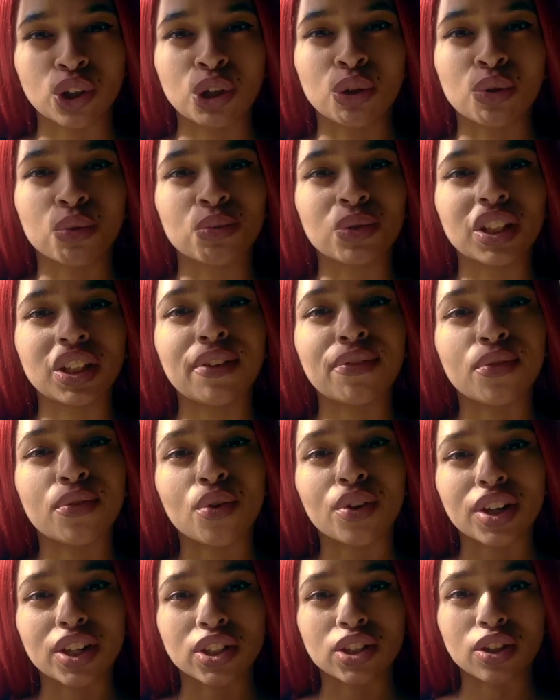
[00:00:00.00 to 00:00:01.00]
You were really
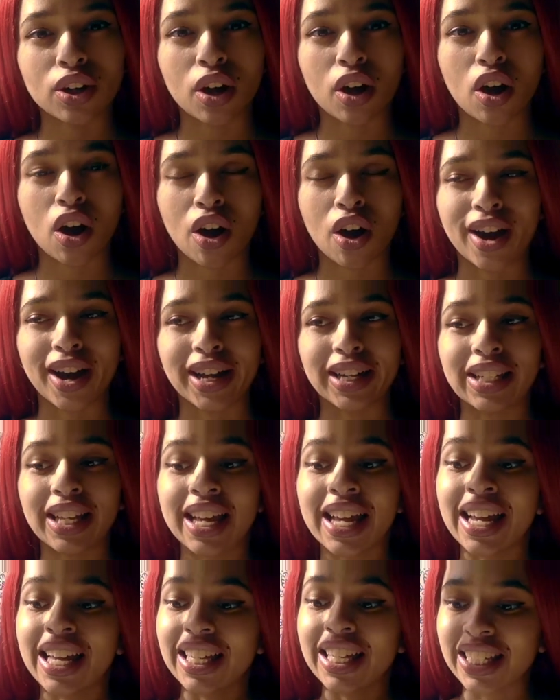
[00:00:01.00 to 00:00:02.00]
focused on
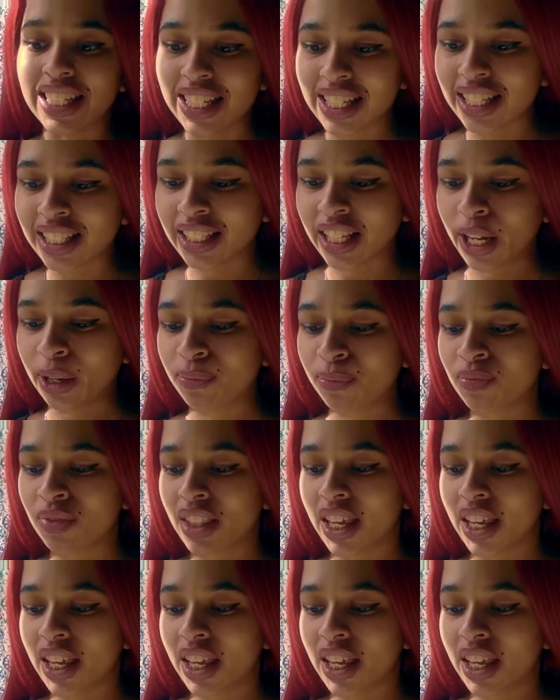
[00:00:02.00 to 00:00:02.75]
healing.